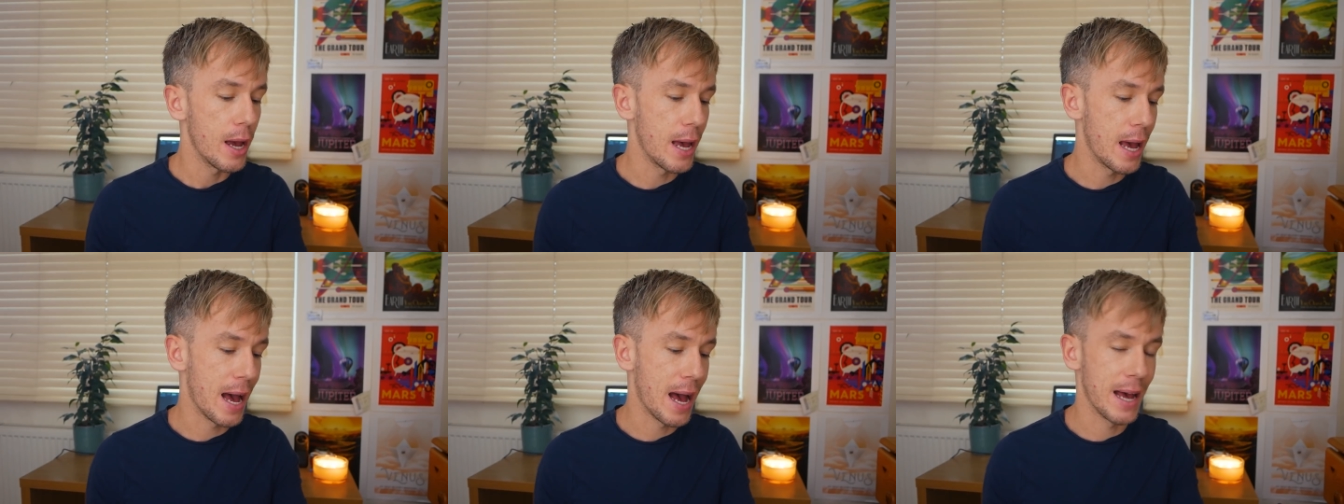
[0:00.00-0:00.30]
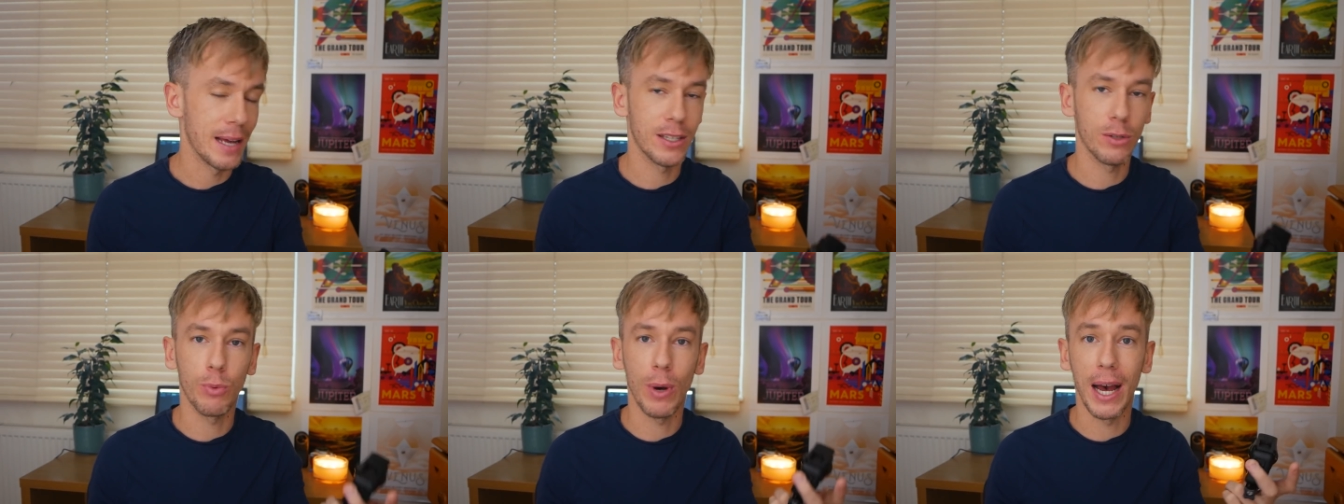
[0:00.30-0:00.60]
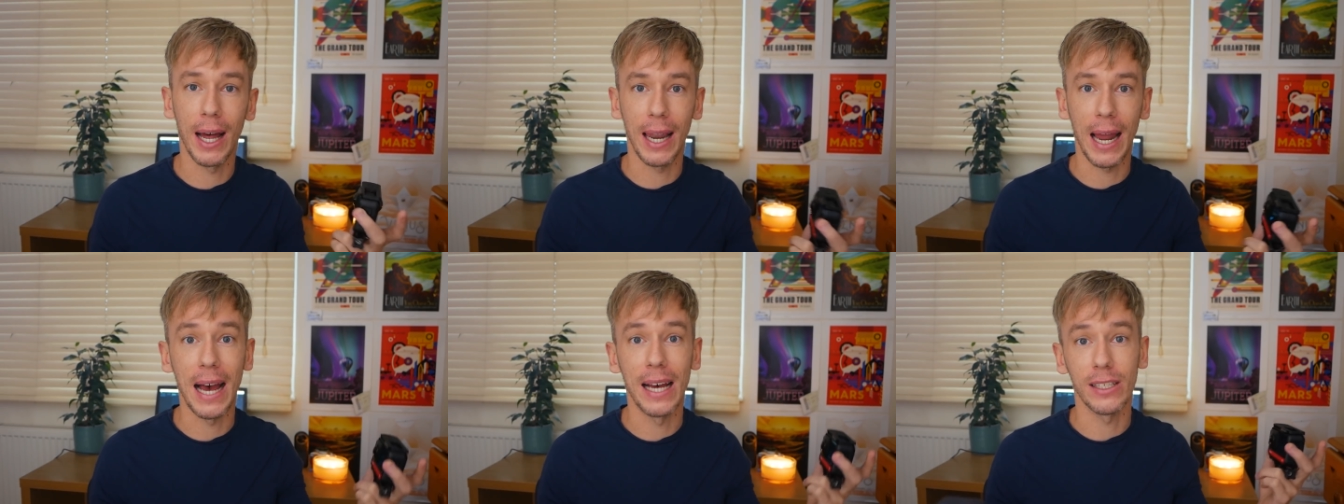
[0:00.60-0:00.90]
as
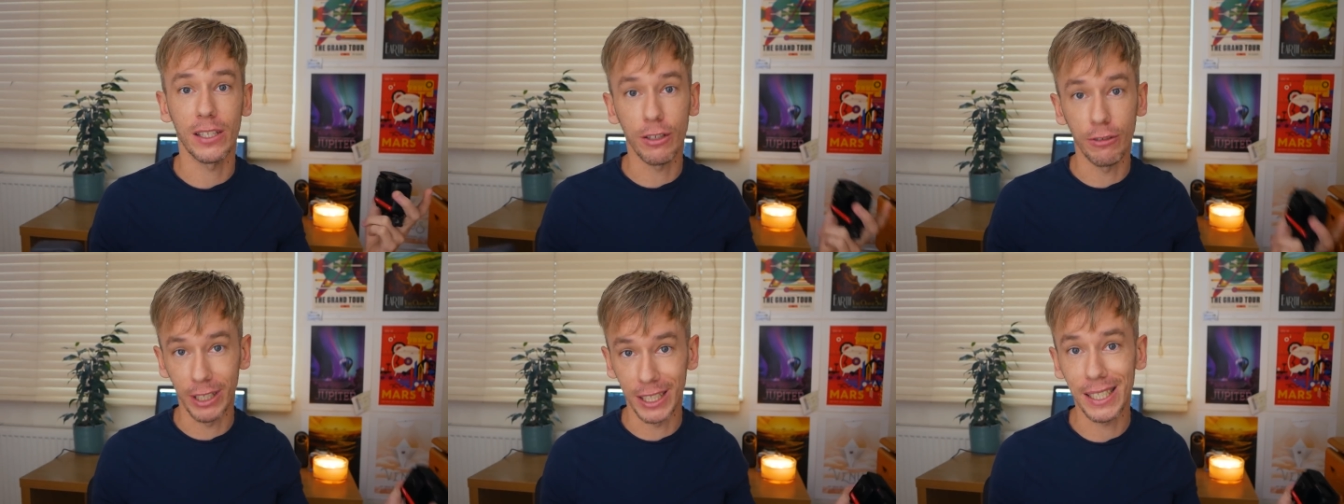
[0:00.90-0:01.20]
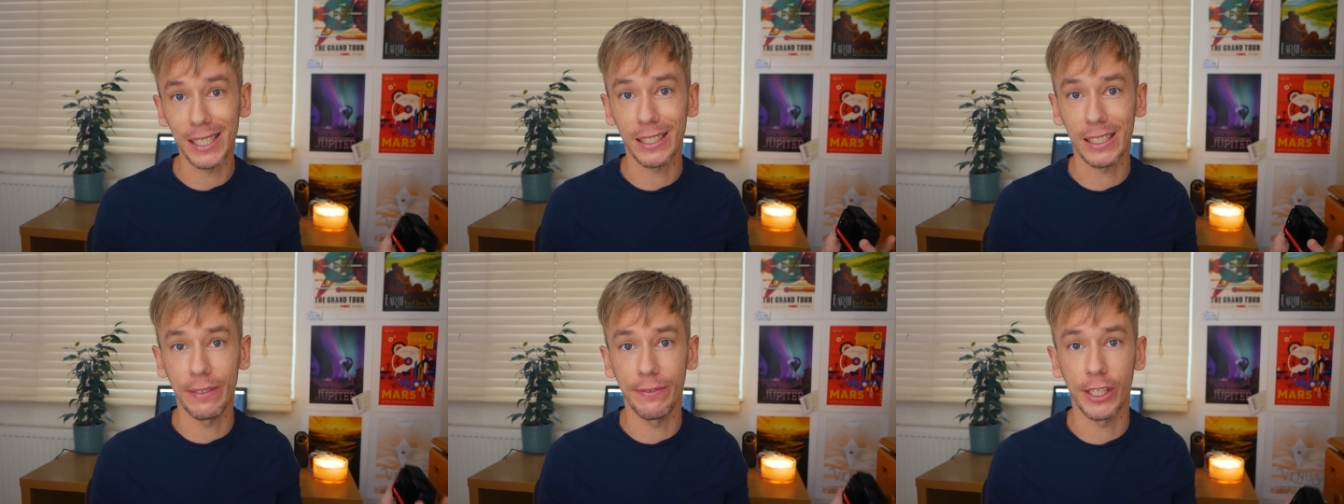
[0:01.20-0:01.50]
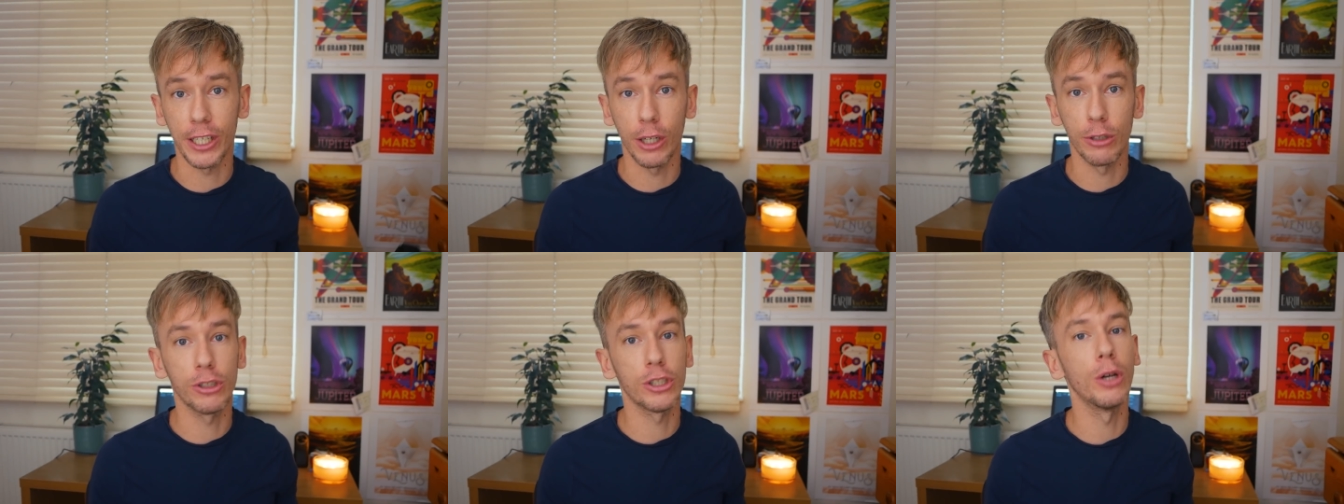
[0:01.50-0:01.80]
well as 360
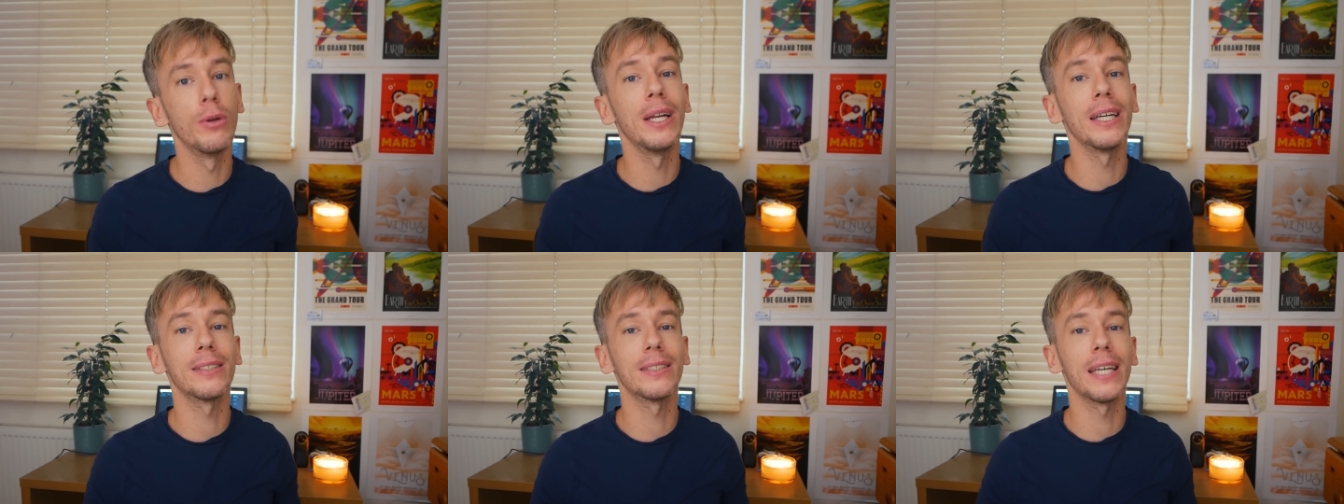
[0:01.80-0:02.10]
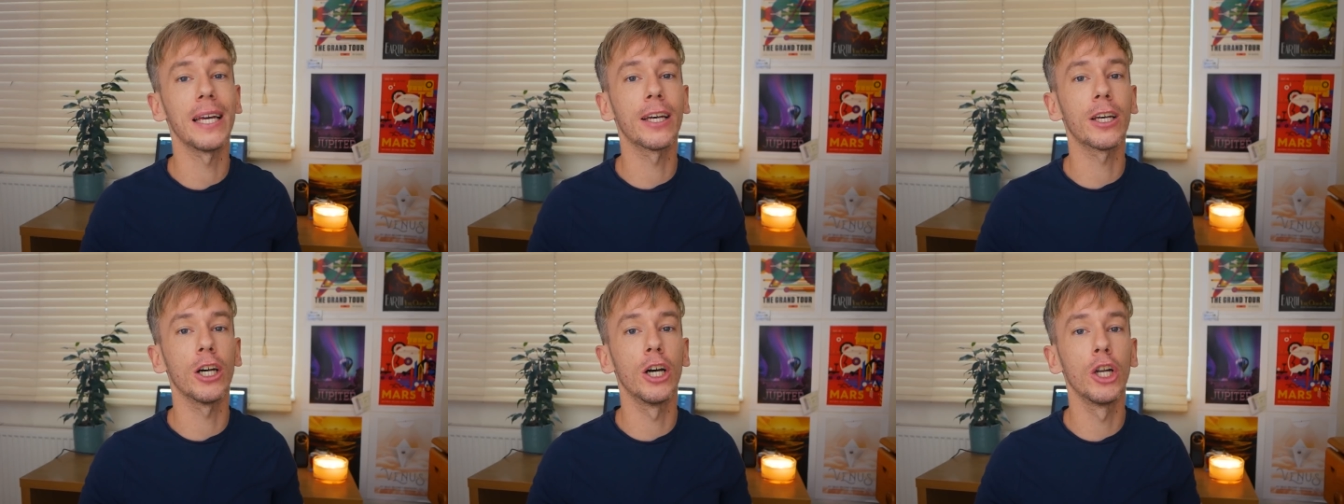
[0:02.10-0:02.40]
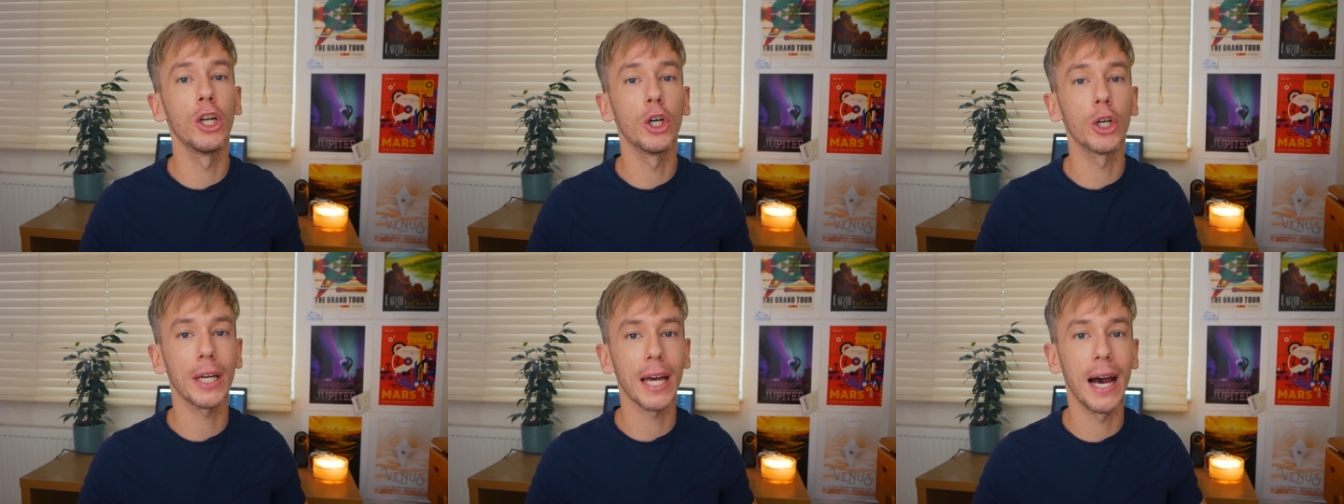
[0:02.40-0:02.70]
video. So let's take a
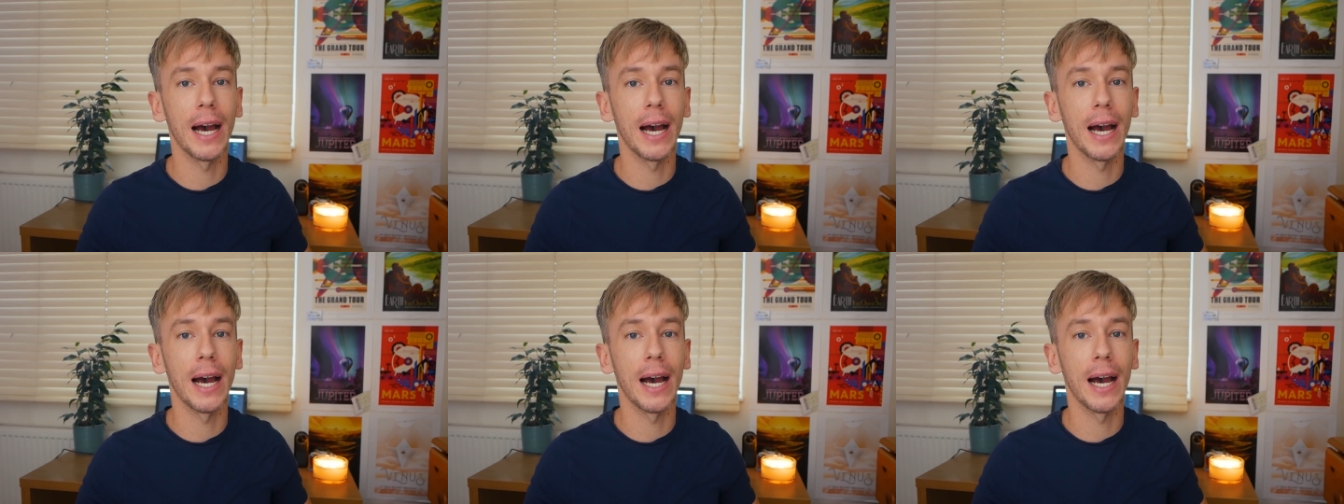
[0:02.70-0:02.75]
look